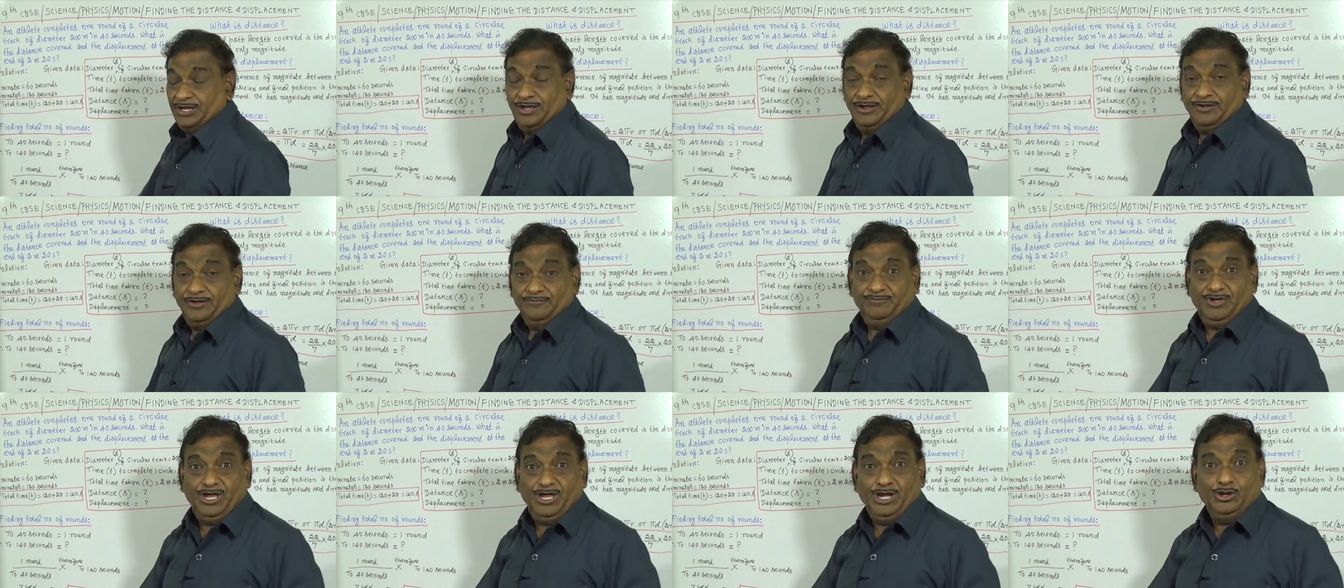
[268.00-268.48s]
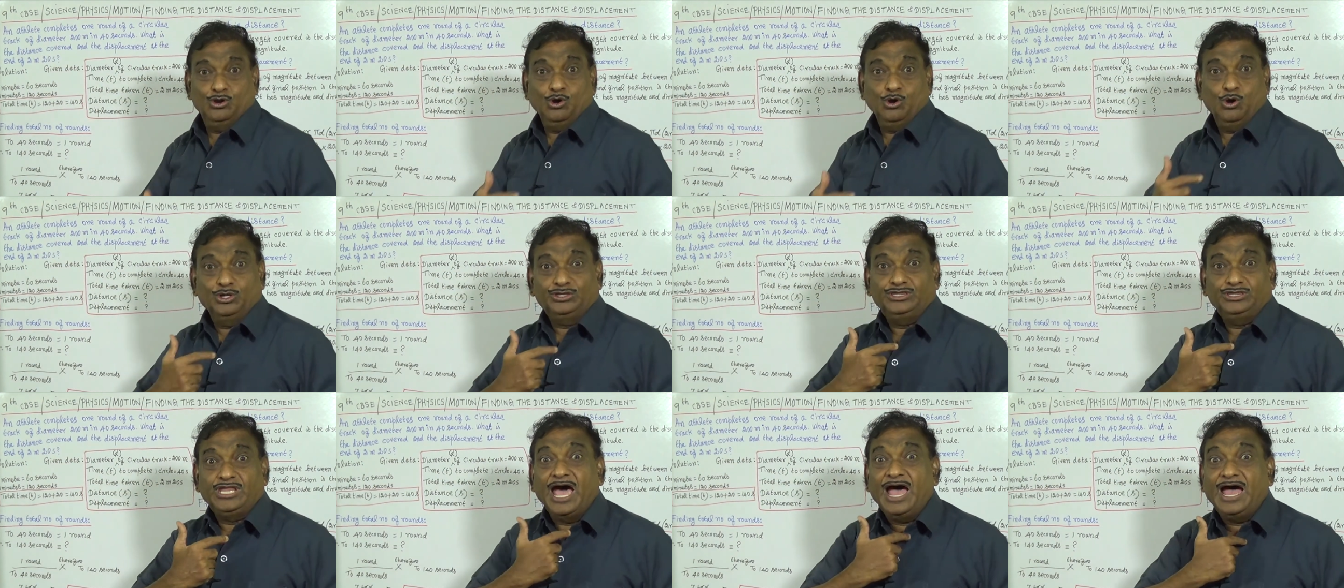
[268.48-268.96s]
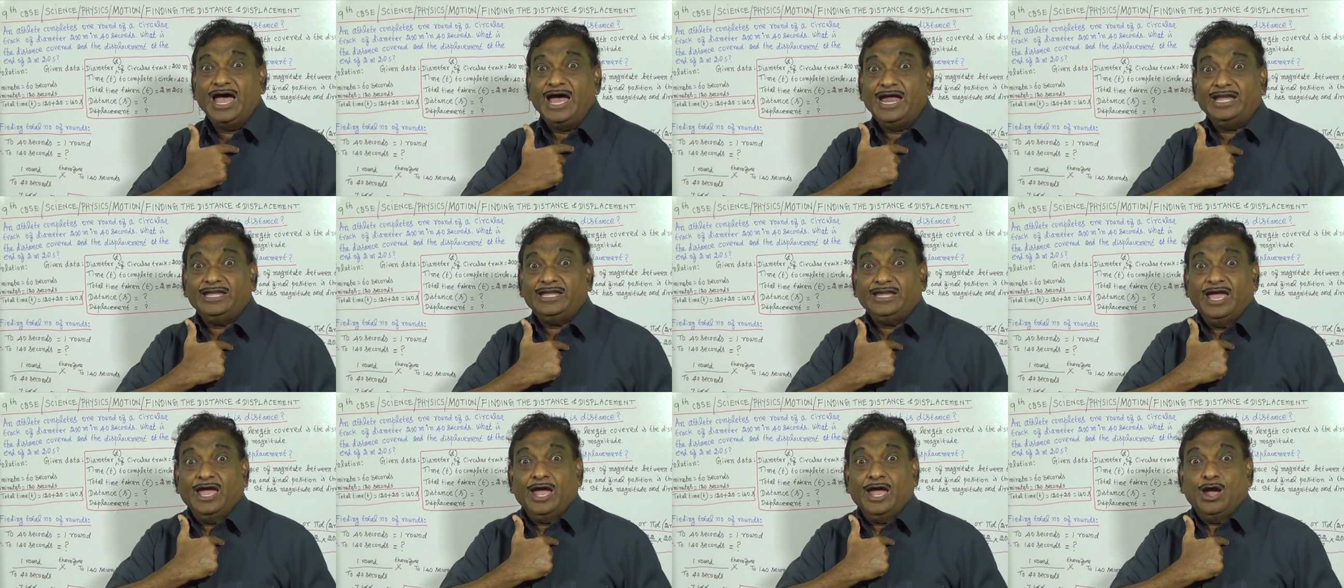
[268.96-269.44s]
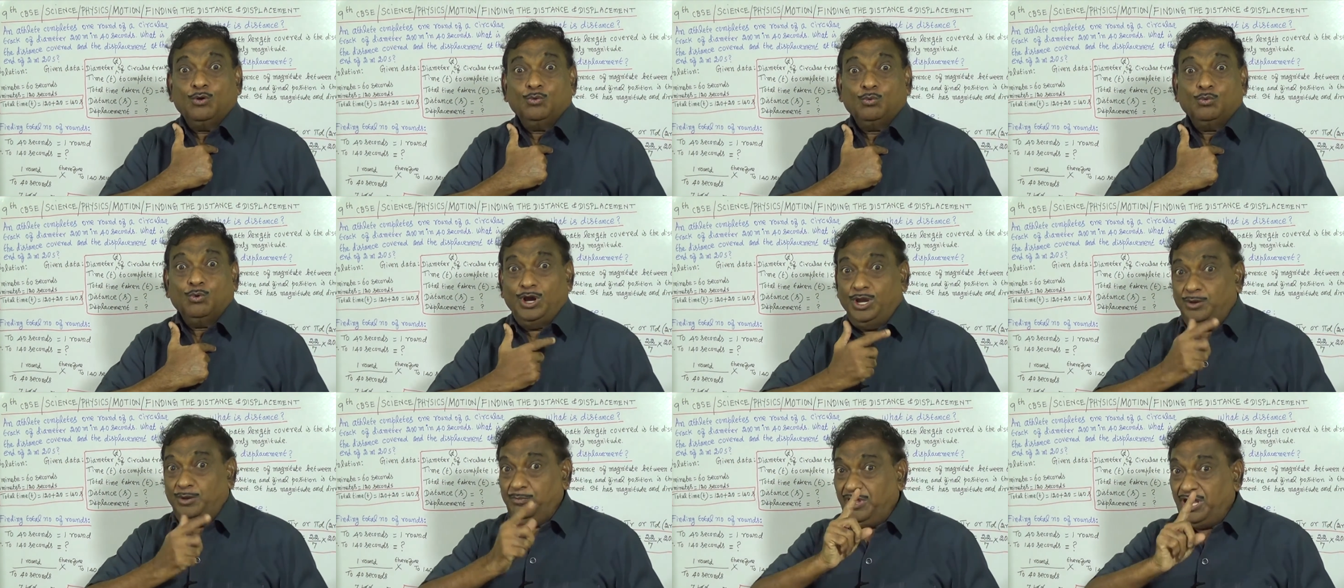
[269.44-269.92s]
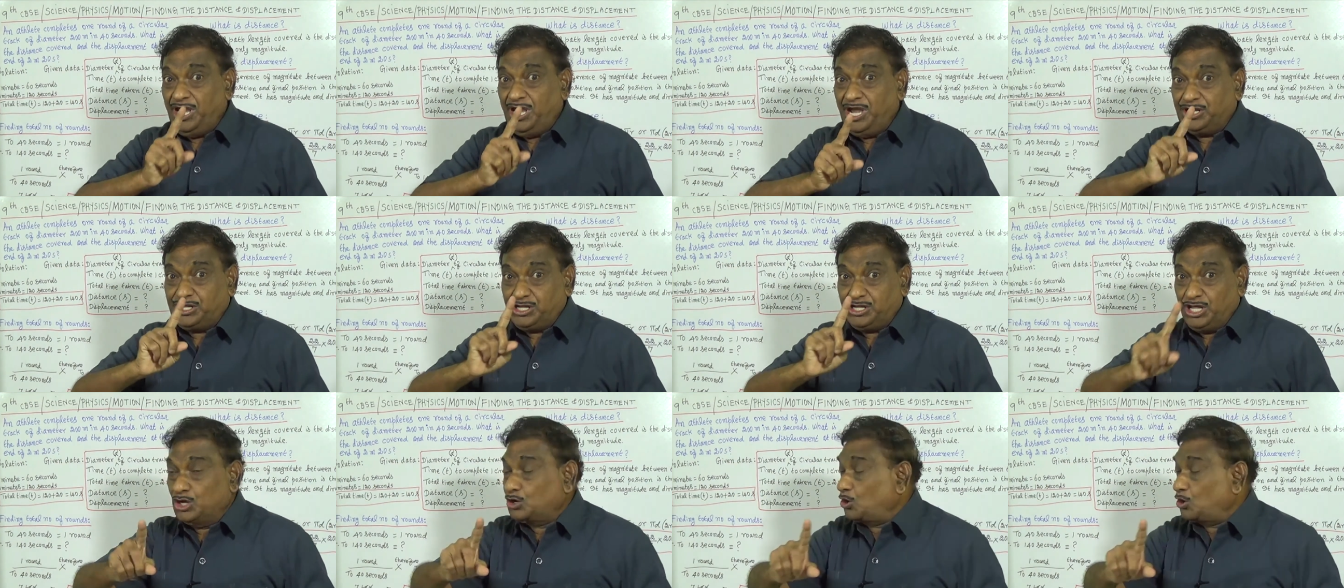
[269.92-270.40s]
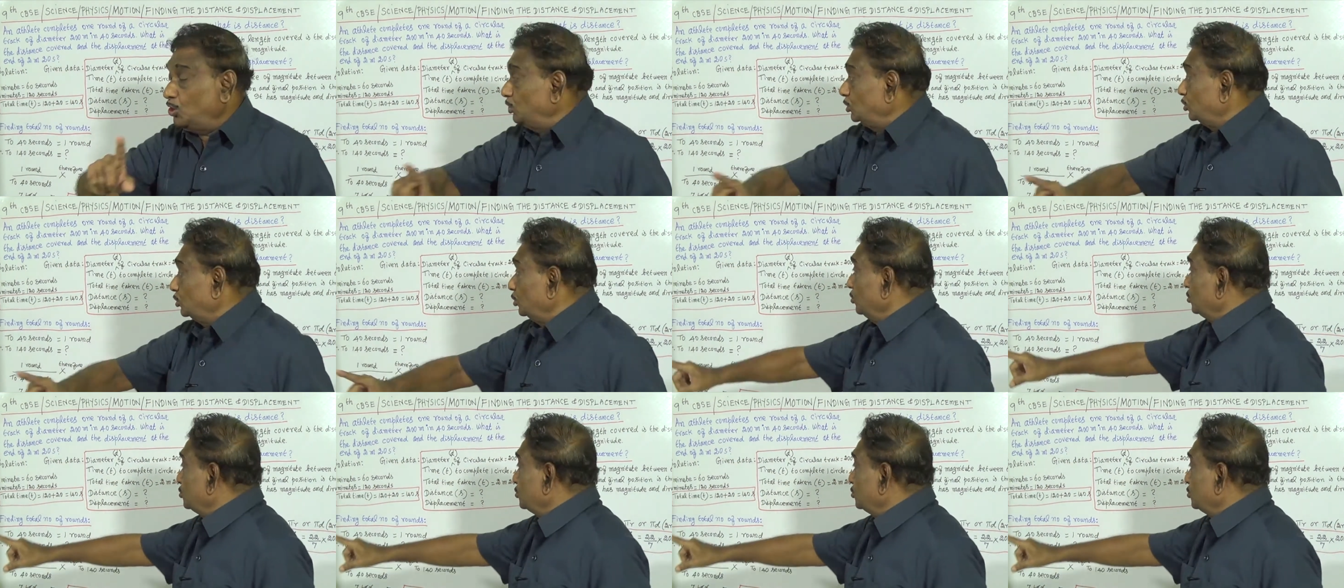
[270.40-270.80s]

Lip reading: We know that 1 minute equal to